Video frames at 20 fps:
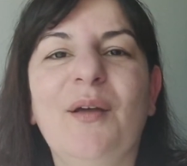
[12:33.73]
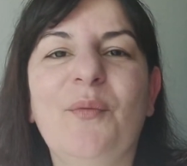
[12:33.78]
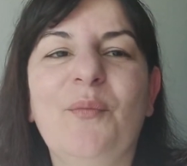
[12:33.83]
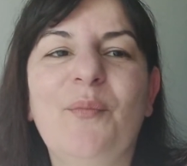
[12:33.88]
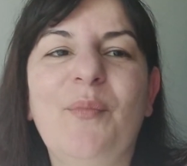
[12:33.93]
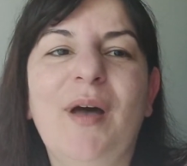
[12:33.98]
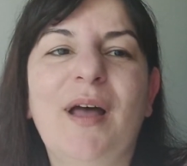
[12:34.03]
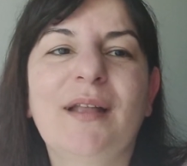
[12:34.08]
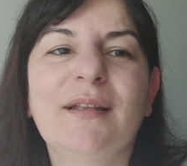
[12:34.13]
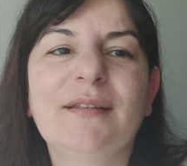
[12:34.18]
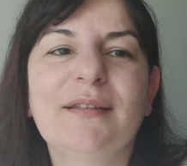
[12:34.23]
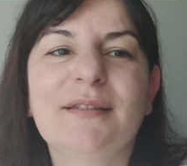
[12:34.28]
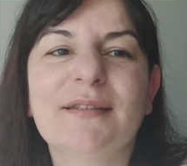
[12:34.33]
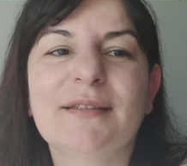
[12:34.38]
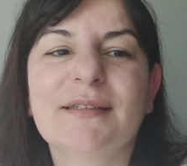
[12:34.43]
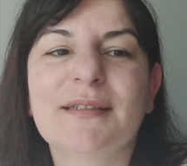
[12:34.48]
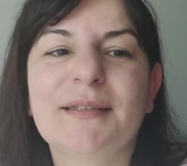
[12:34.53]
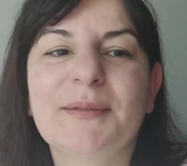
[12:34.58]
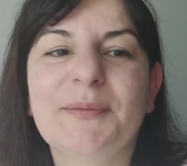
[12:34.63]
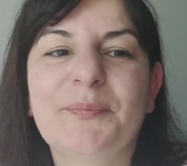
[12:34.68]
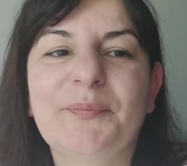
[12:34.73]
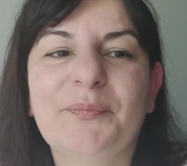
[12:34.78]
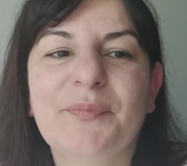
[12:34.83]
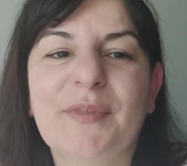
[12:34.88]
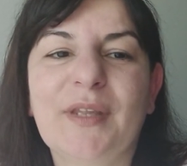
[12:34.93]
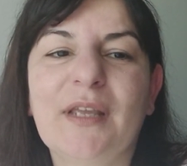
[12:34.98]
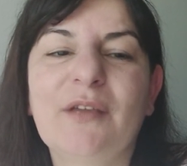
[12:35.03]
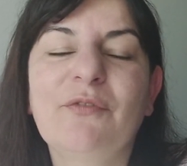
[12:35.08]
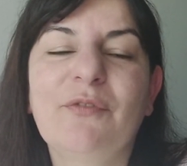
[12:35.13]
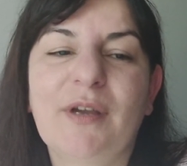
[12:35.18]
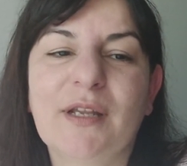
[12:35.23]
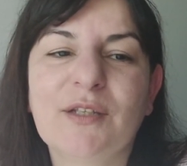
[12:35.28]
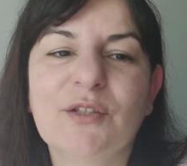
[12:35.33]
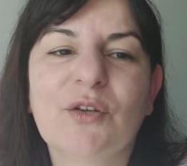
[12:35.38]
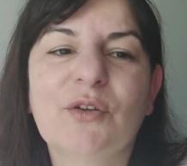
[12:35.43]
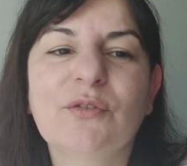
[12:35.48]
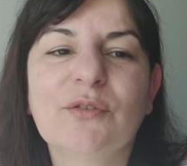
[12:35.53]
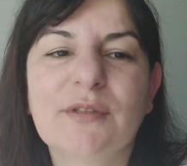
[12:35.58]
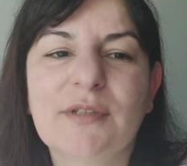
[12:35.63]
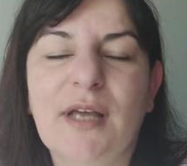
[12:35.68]
But if I
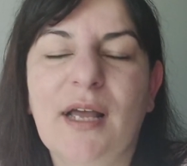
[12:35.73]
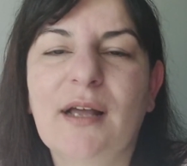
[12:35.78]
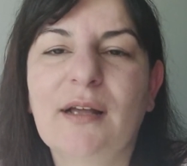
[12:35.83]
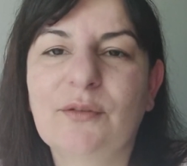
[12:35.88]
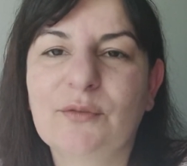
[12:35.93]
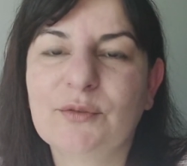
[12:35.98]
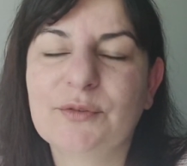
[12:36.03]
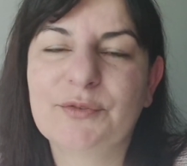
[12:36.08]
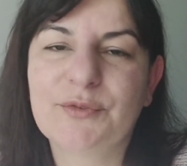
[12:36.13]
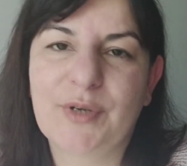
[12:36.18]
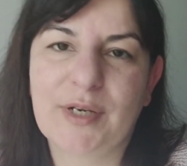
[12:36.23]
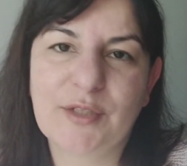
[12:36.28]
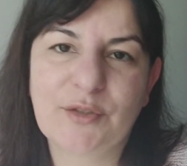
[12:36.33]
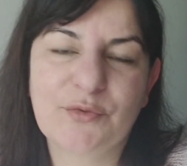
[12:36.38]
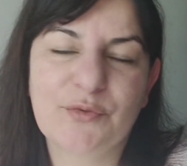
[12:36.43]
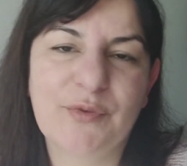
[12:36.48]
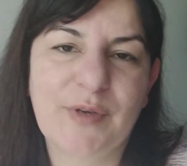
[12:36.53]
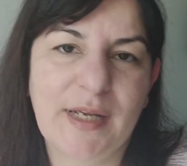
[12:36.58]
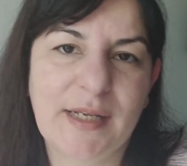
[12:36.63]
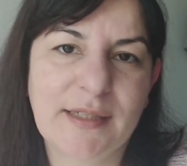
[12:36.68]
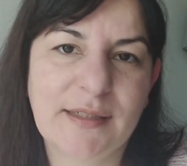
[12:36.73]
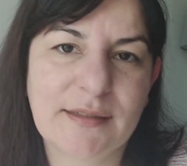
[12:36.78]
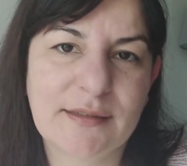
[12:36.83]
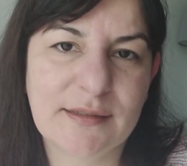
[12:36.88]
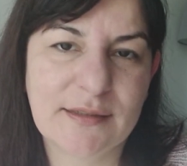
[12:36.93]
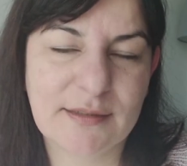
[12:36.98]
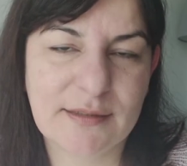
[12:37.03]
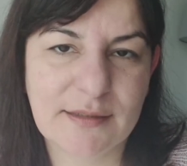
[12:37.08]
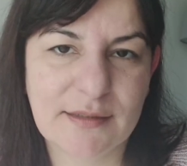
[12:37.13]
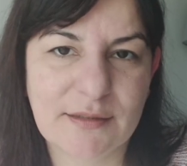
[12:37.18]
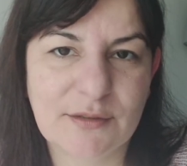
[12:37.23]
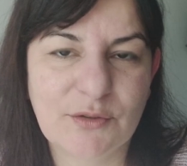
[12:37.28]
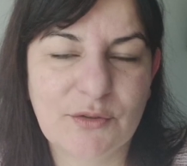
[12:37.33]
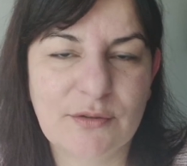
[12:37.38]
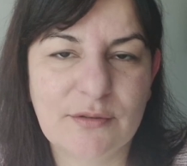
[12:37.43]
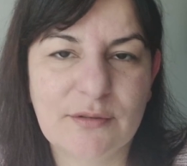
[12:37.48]
don't, I will try to find a